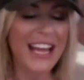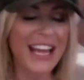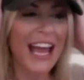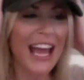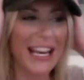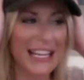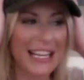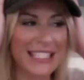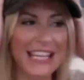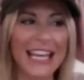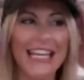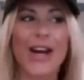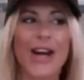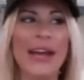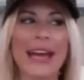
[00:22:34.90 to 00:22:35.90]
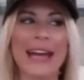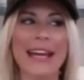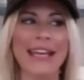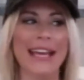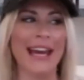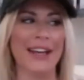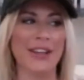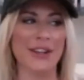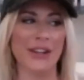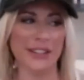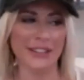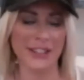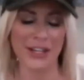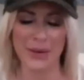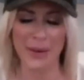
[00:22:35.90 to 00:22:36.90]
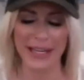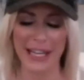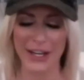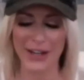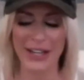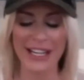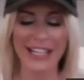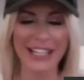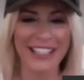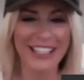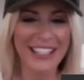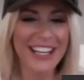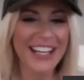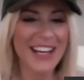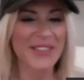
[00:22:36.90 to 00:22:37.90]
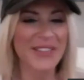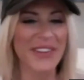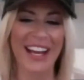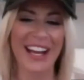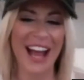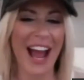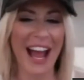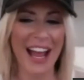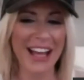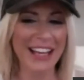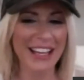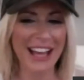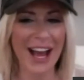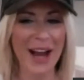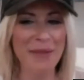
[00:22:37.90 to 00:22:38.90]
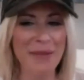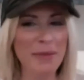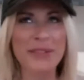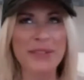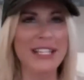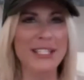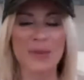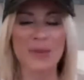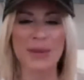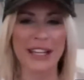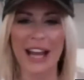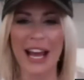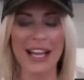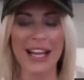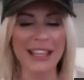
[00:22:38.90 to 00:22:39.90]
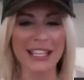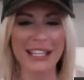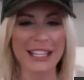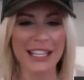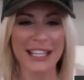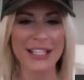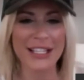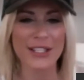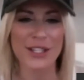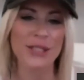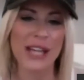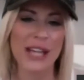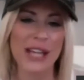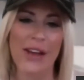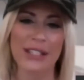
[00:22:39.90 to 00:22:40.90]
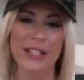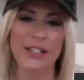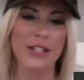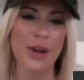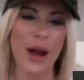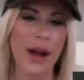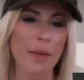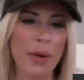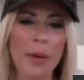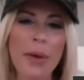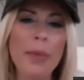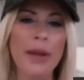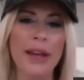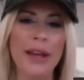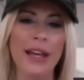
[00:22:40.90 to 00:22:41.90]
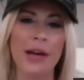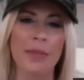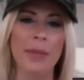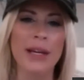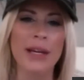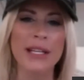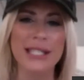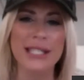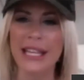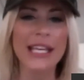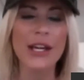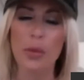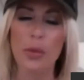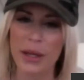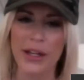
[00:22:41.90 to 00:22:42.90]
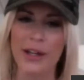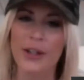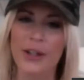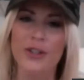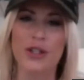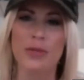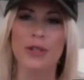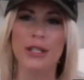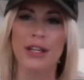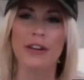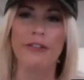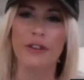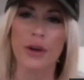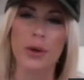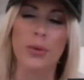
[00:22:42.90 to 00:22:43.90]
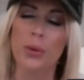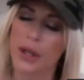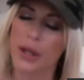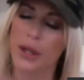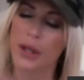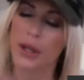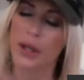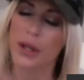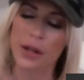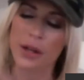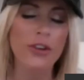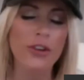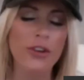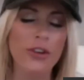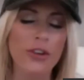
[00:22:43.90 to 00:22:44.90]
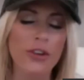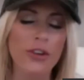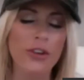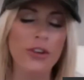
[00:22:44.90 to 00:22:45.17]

And he's like, okay, yeah, you can go away now. But I'm obsessed with it. I think that he's so talented. So probably him, because I think he'll be in country music for a really, really long time.